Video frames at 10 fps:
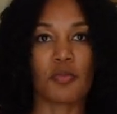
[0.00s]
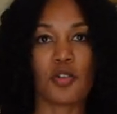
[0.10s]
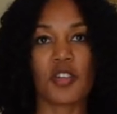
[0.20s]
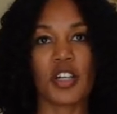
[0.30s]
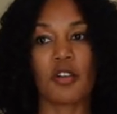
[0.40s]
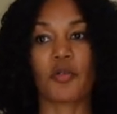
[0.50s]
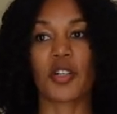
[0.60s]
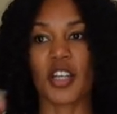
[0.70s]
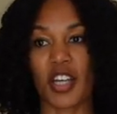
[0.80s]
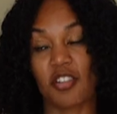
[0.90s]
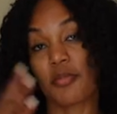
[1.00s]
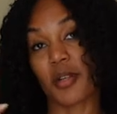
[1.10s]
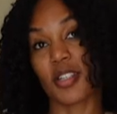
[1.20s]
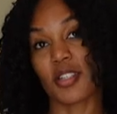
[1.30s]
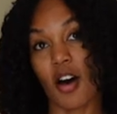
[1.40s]
moving, once I get to
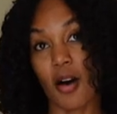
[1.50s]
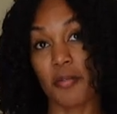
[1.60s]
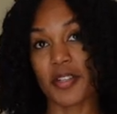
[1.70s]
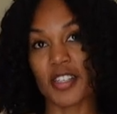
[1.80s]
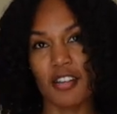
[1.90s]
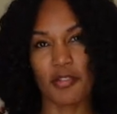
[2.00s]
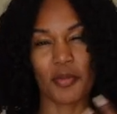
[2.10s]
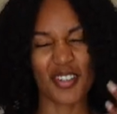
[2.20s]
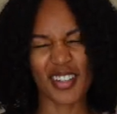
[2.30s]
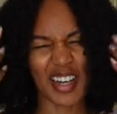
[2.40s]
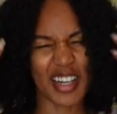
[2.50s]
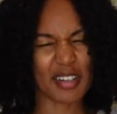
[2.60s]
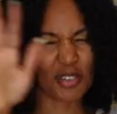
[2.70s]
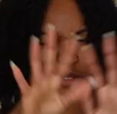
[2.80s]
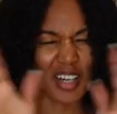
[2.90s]
my stop, it saves me on
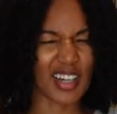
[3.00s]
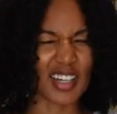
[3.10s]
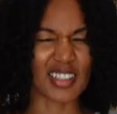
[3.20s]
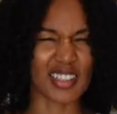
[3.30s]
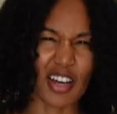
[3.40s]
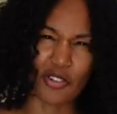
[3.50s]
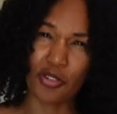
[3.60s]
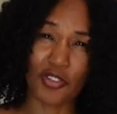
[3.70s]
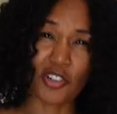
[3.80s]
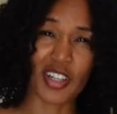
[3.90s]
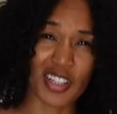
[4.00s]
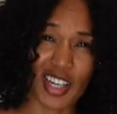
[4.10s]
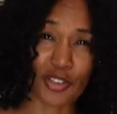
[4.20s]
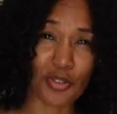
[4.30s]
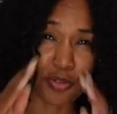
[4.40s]
time. Don't ask. I don't know if you're like
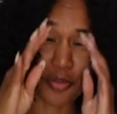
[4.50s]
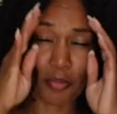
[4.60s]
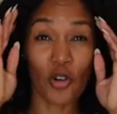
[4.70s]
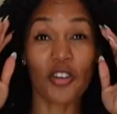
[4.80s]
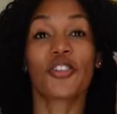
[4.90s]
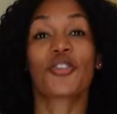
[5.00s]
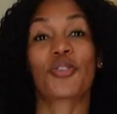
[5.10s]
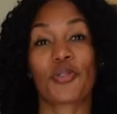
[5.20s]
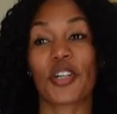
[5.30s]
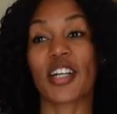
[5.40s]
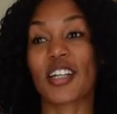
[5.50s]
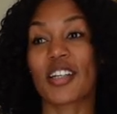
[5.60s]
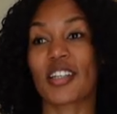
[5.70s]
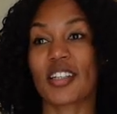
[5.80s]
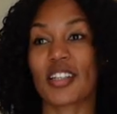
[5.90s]
that too. Moral of the story
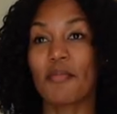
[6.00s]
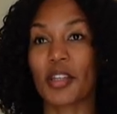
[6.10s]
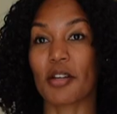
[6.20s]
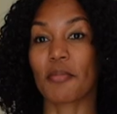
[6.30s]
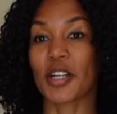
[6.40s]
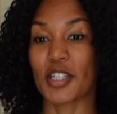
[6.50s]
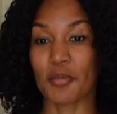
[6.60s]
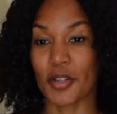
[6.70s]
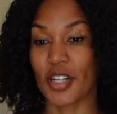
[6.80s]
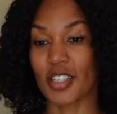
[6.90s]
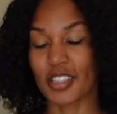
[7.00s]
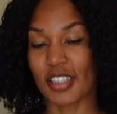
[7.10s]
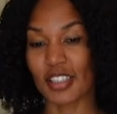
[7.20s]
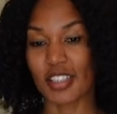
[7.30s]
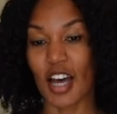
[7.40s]
is something in my spirit.
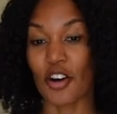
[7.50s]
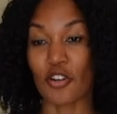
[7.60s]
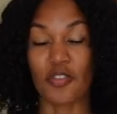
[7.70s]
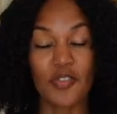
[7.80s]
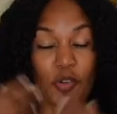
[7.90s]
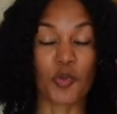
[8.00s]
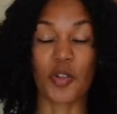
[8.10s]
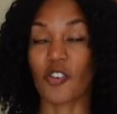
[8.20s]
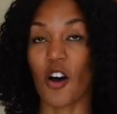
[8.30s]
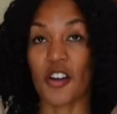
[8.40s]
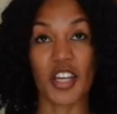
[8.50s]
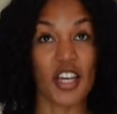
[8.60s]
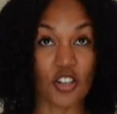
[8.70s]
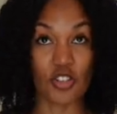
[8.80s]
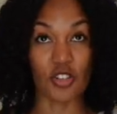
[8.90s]
I don't know if it was one of God's
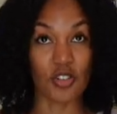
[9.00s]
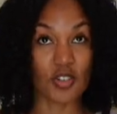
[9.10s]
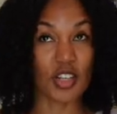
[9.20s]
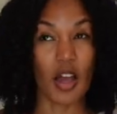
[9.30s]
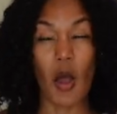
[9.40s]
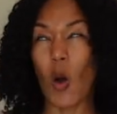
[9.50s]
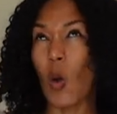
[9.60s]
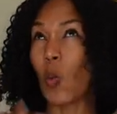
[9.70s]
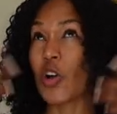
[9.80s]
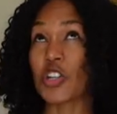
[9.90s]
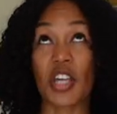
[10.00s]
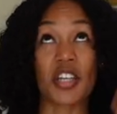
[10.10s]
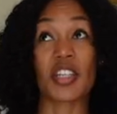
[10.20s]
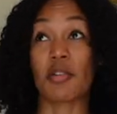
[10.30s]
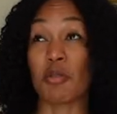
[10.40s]
angels. Wish
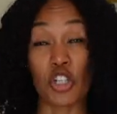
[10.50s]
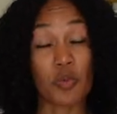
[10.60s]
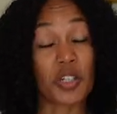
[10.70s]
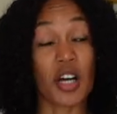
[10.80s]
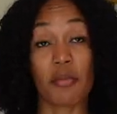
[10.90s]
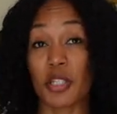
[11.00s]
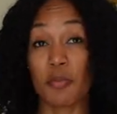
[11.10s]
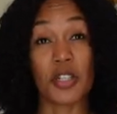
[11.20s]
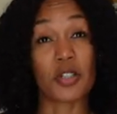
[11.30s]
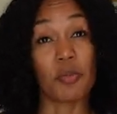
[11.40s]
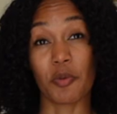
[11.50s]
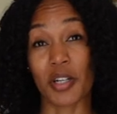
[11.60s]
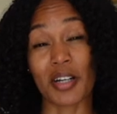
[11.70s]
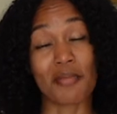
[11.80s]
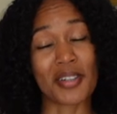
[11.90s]
that same angel would come and speak to me when
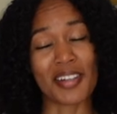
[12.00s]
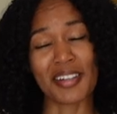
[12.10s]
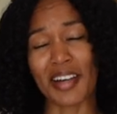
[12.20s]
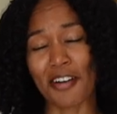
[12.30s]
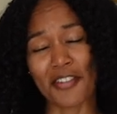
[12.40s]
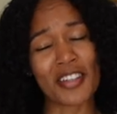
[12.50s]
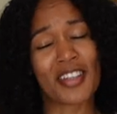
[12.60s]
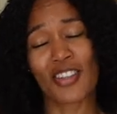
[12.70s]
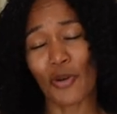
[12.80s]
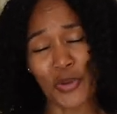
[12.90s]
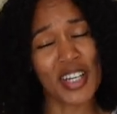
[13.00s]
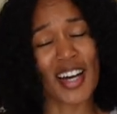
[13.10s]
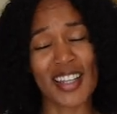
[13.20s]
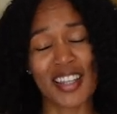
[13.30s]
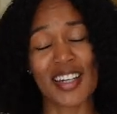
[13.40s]
it comes to love and those
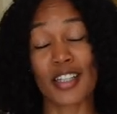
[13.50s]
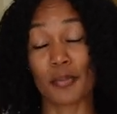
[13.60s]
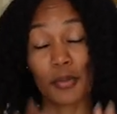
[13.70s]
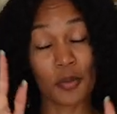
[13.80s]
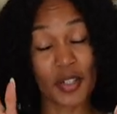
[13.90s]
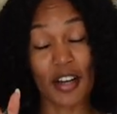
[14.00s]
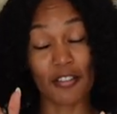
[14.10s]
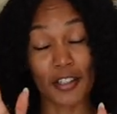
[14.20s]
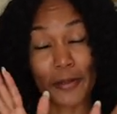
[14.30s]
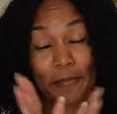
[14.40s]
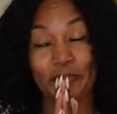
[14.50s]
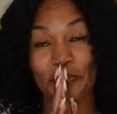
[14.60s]
kind of things, but whatever.